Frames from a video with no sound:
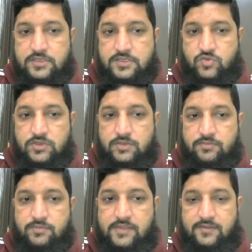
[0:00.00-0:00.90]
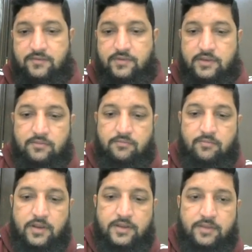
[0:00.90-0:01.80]
this one B7
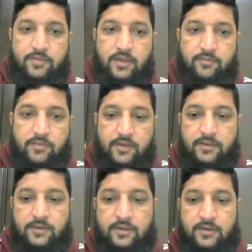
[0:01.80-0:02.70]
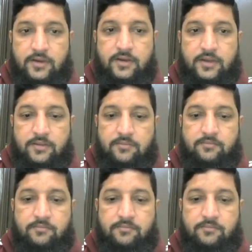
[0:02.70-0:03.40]
multiplied by 10%.